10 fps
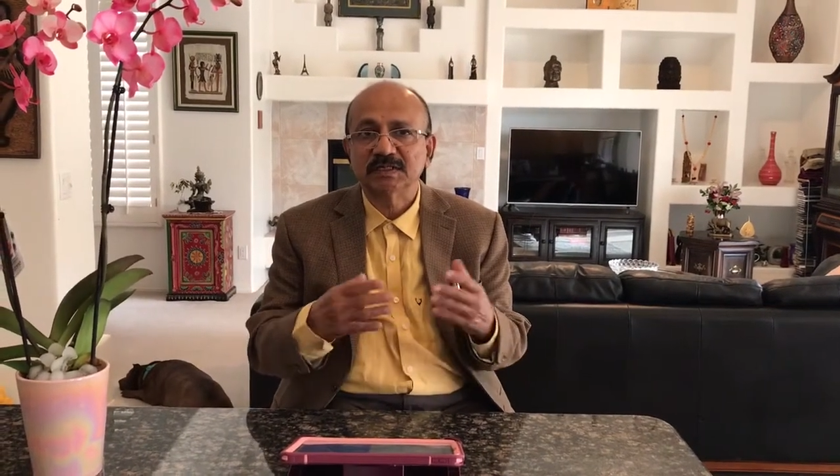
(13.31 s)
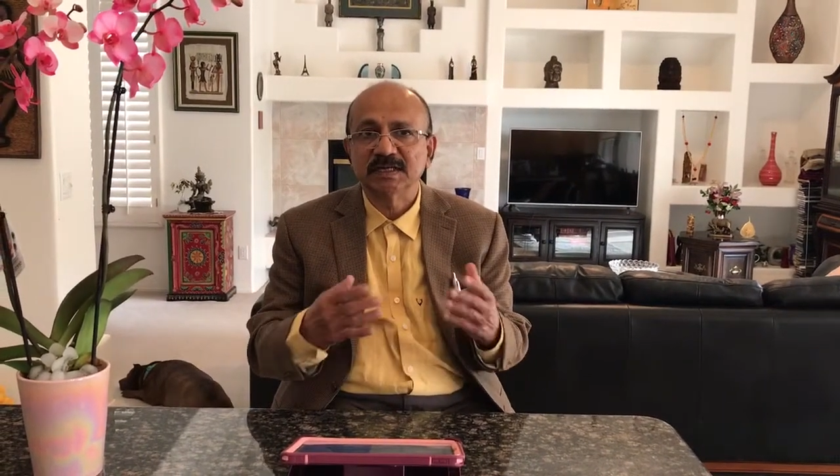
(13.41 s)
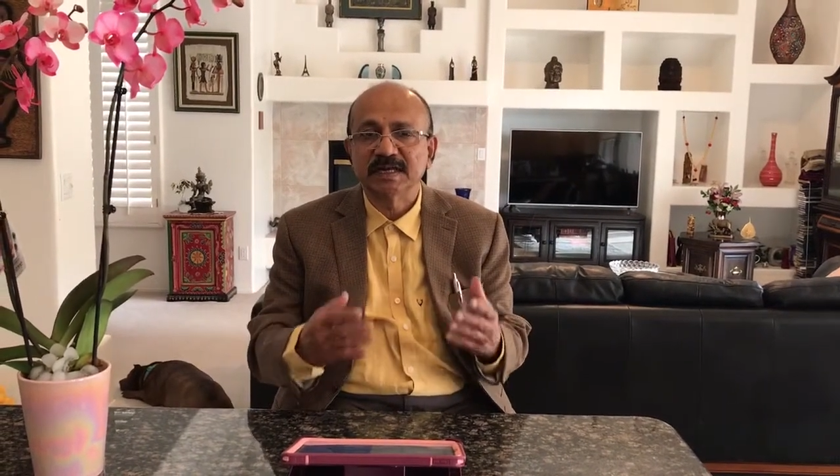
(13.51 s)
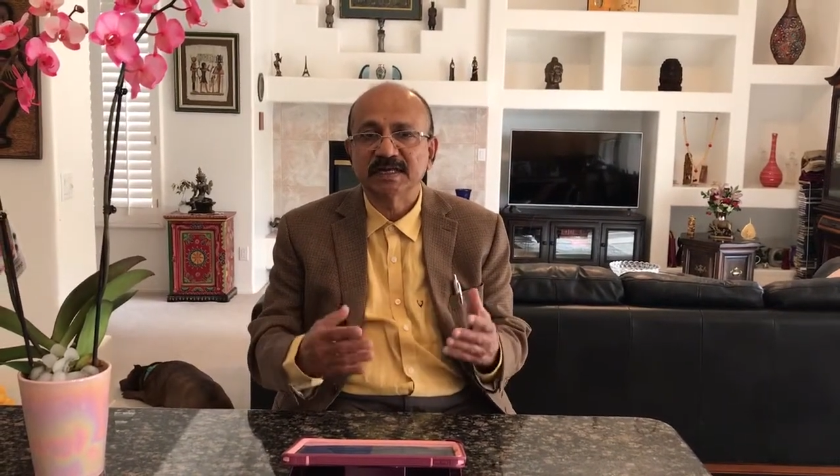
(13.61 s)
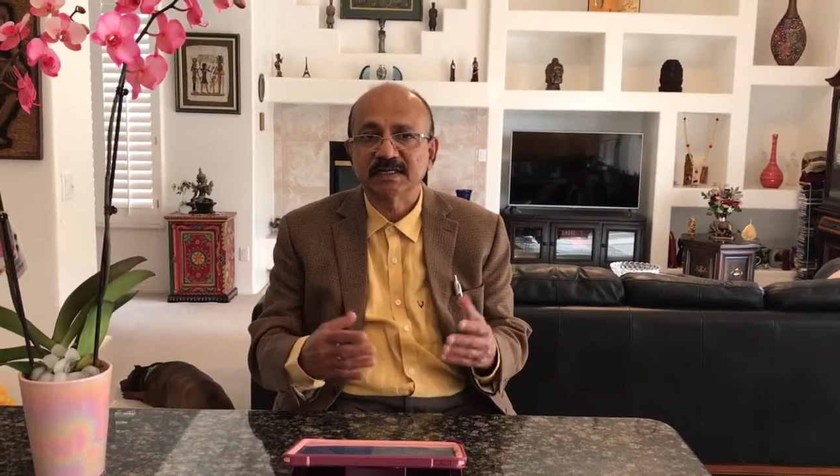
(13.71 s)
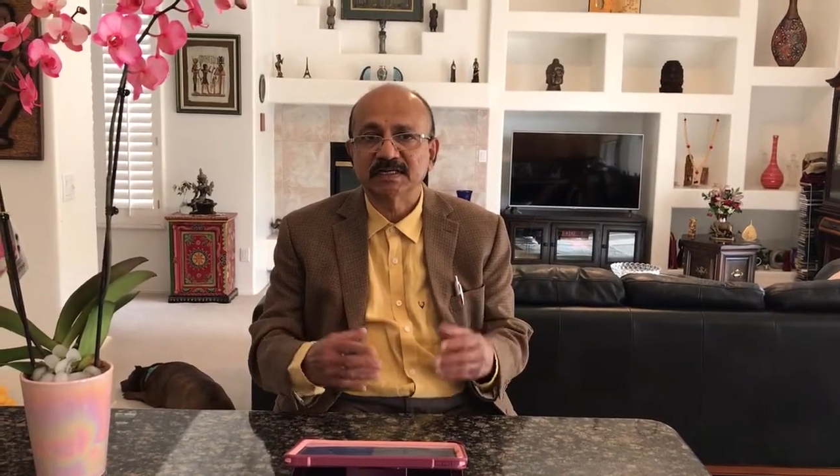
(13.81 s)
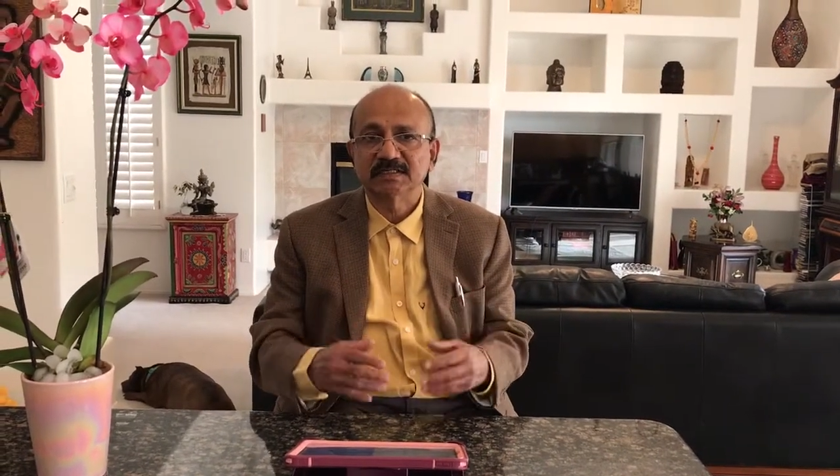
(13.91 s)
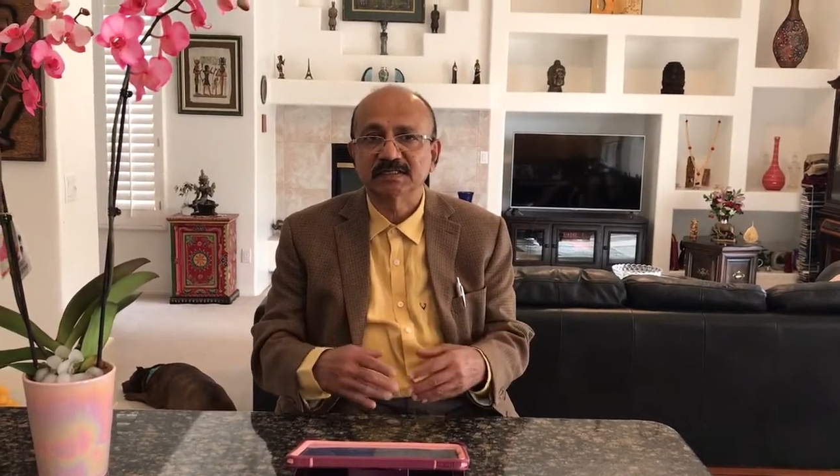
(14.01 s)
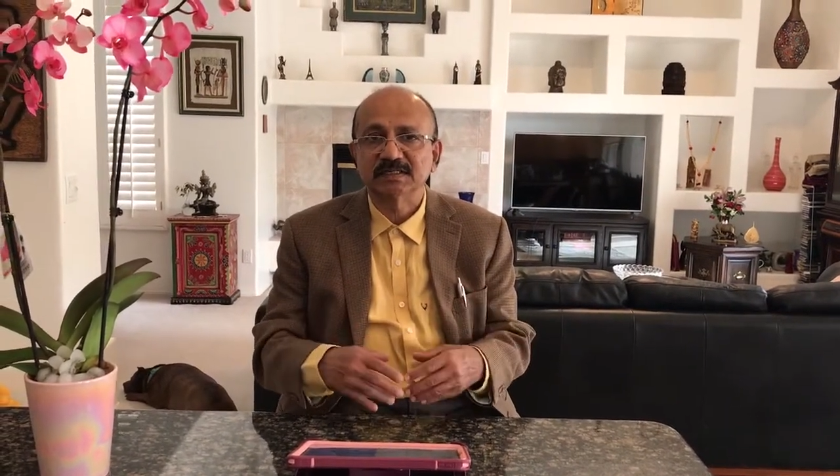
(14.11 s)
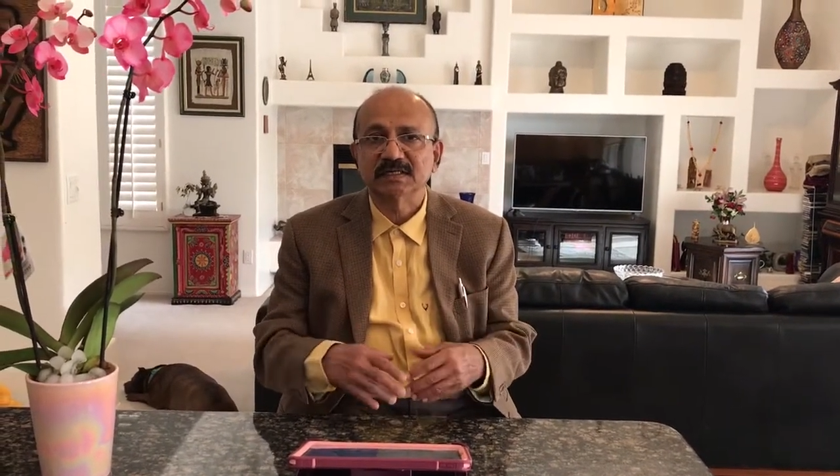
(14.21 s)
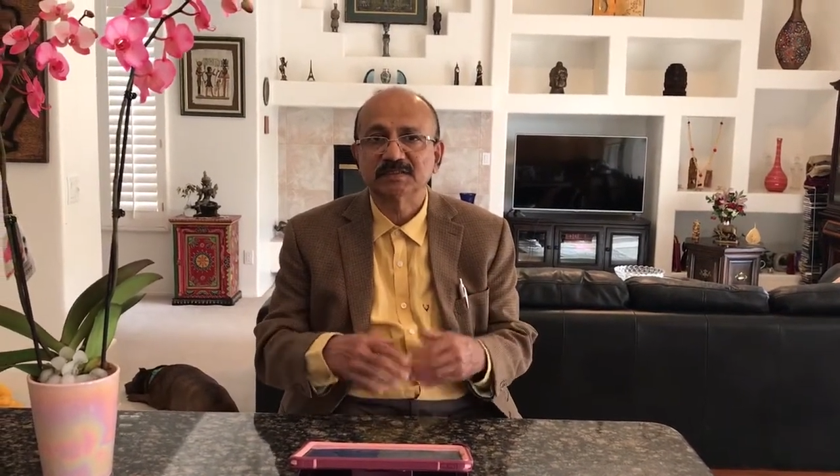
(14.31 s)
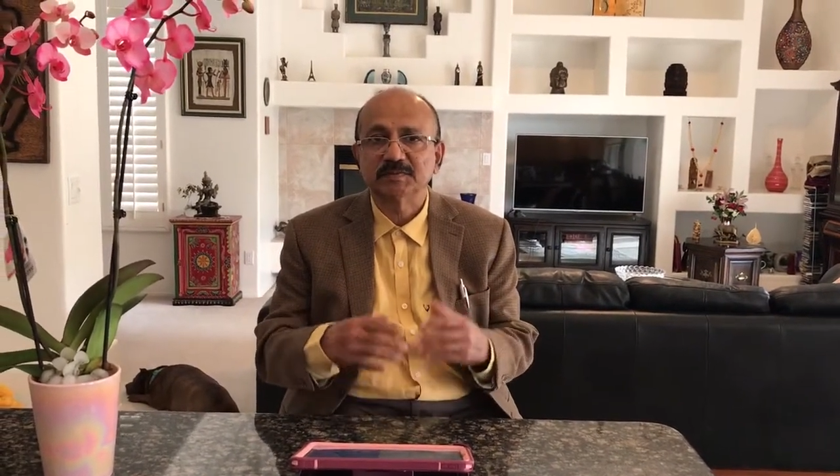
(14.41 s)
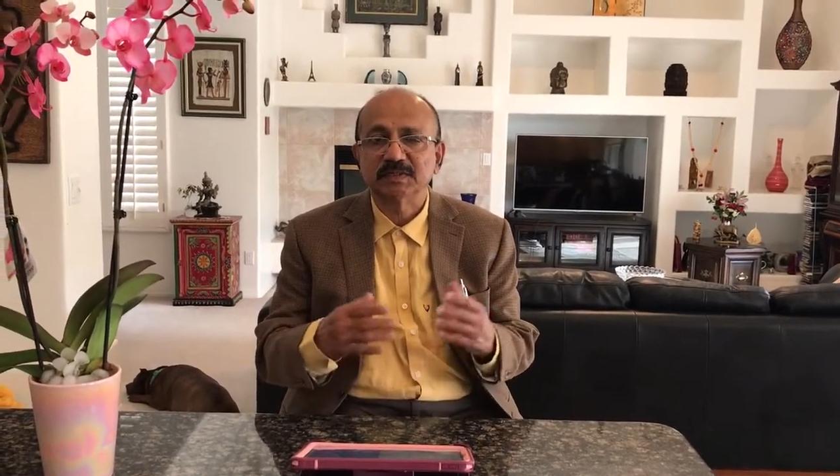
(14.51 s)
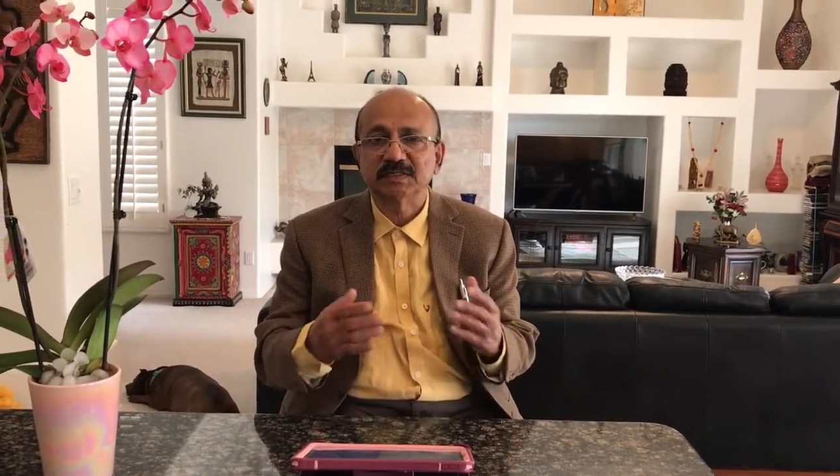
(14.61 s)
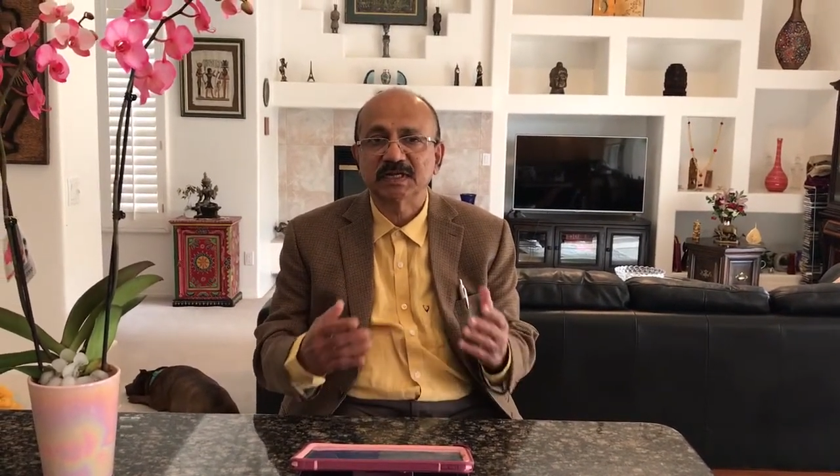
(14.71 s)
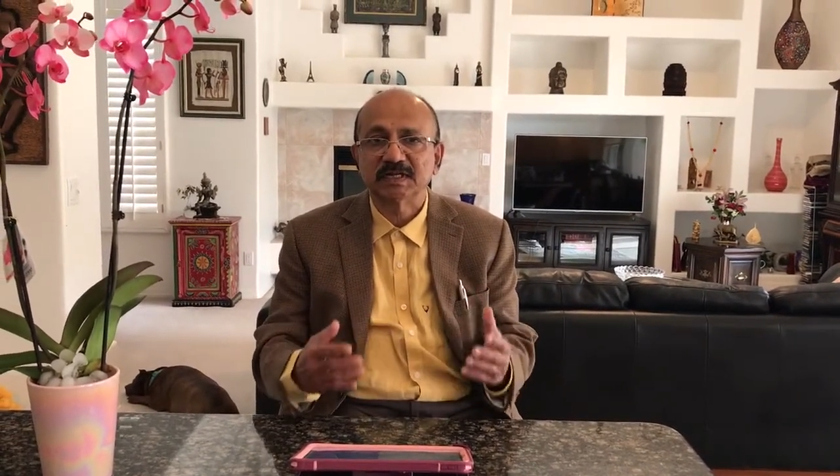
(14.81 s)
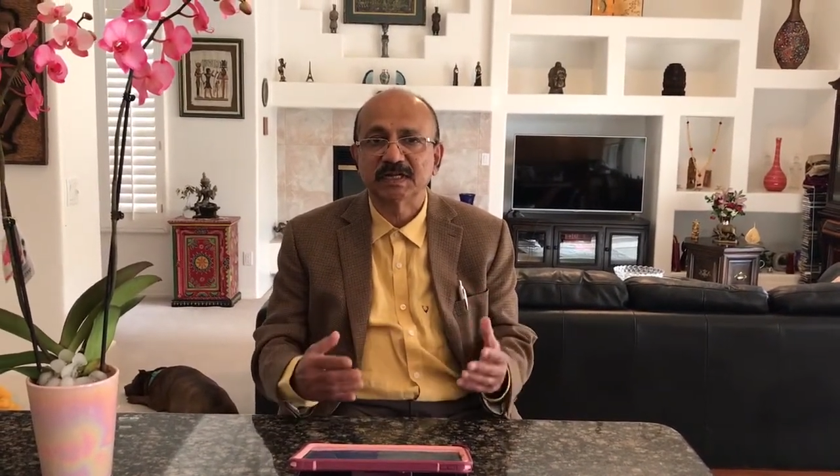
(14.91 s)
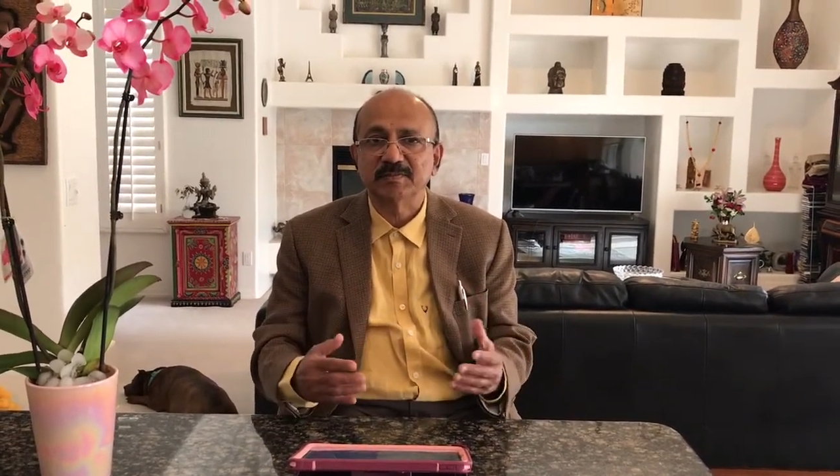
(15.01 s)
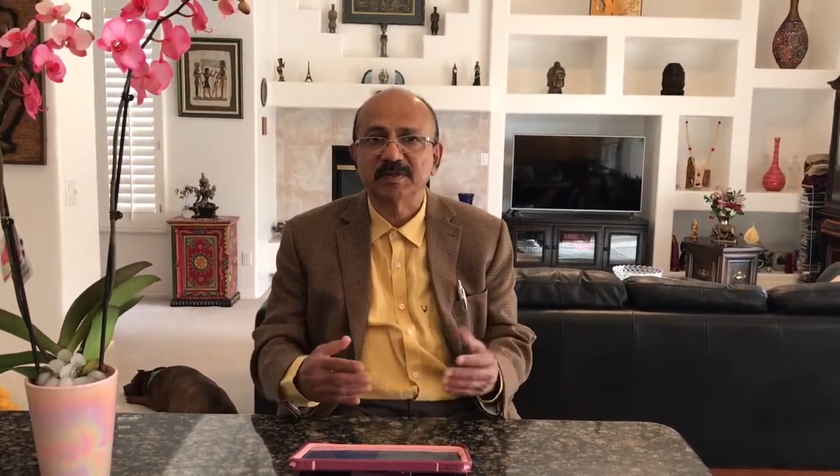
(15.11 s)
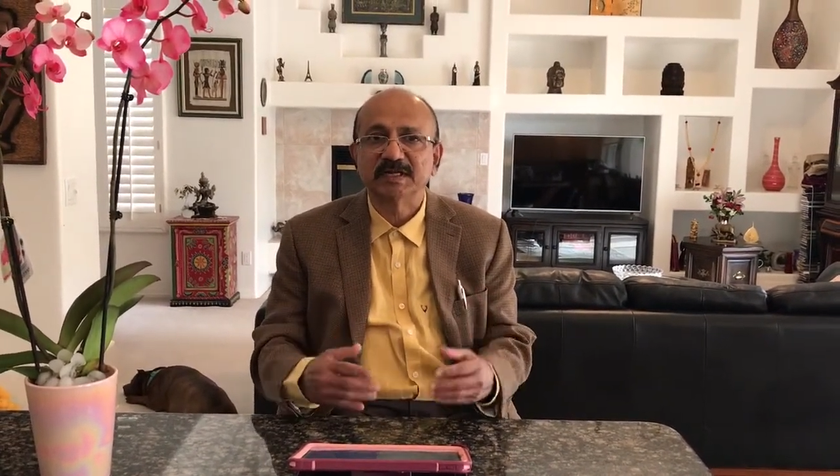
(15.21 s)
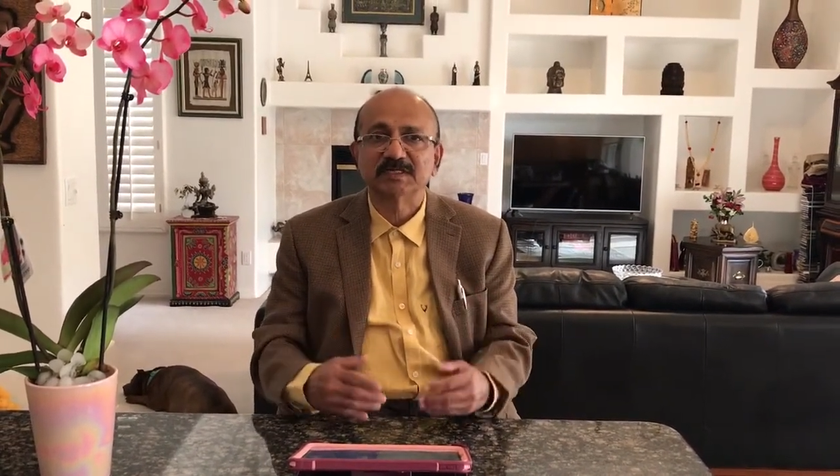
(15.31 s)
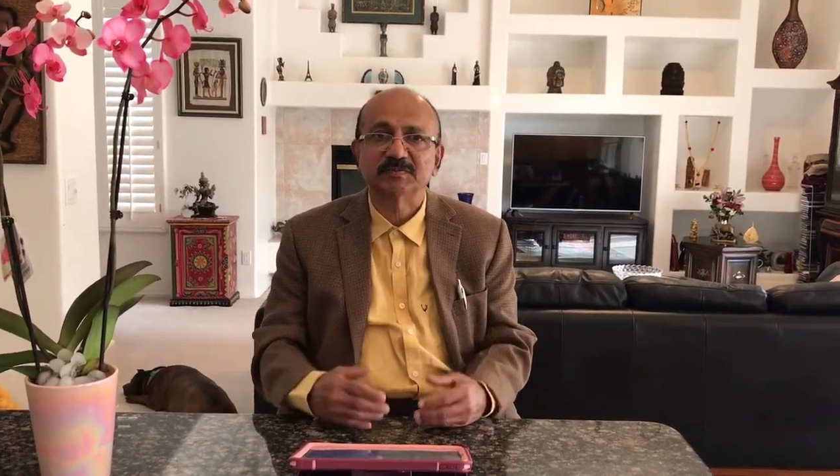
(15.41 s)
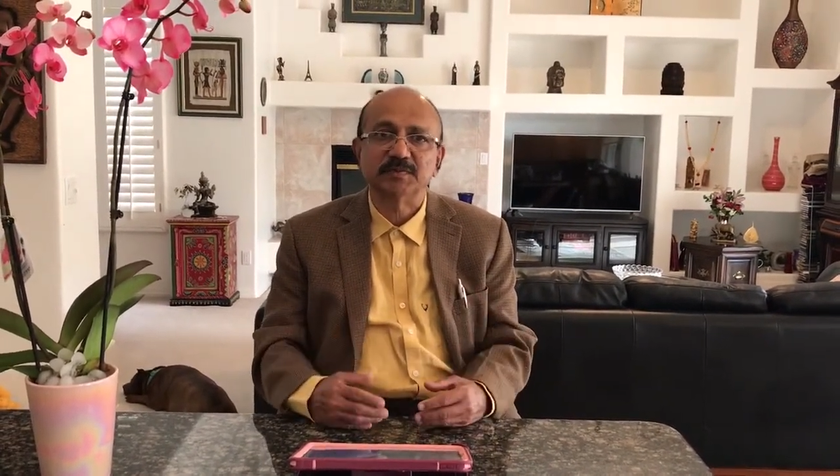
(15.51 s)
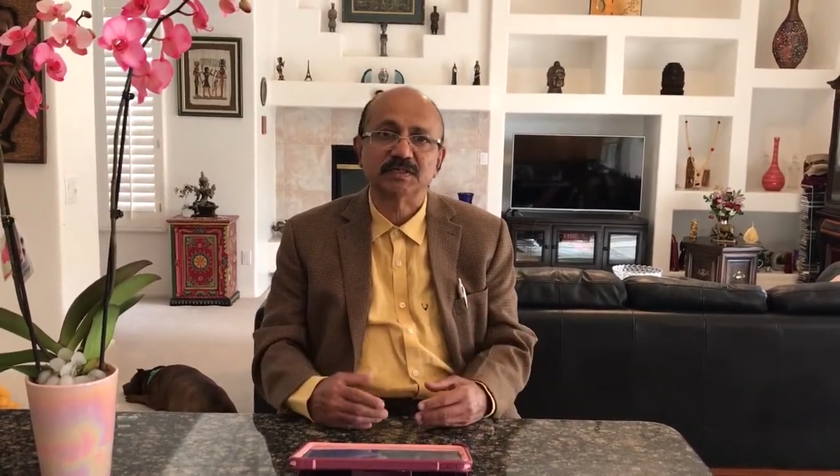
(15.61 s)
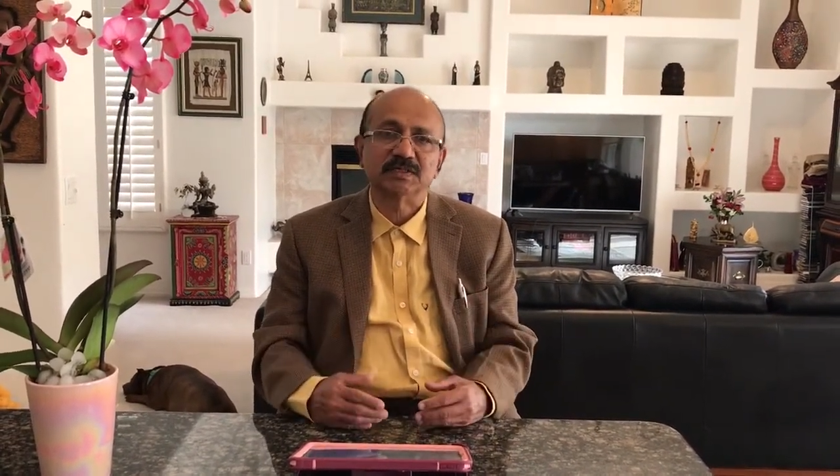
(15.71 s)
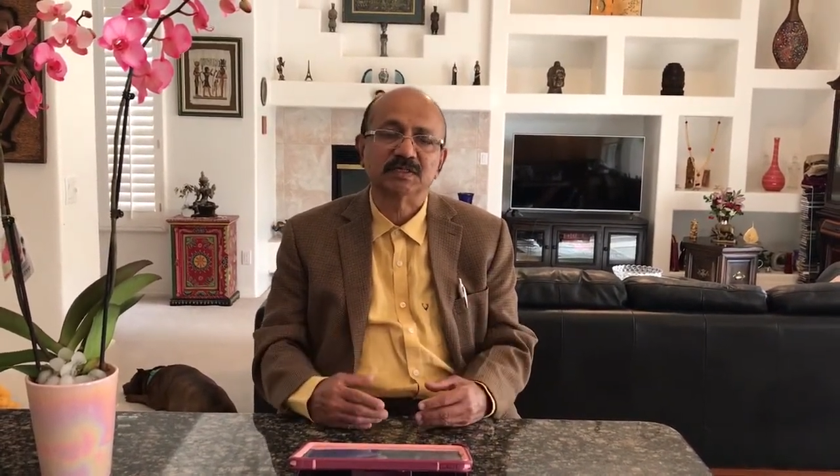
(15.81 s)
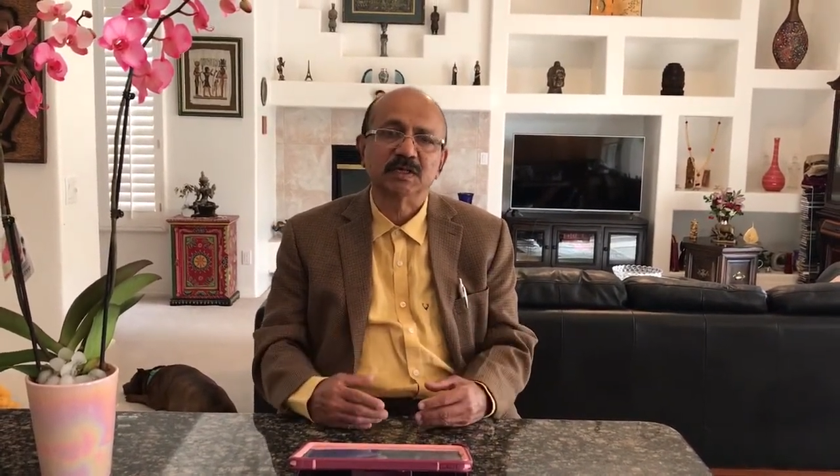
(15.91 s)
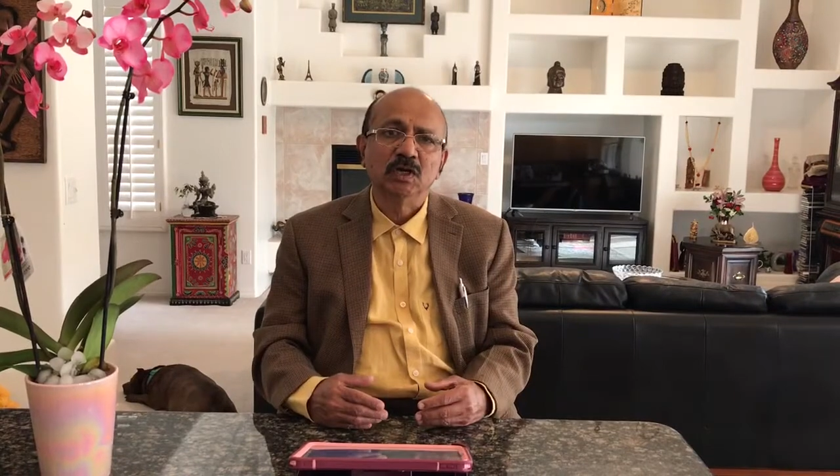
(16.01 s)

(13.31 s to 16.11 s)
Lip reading: an agricultural expert, a climate expert,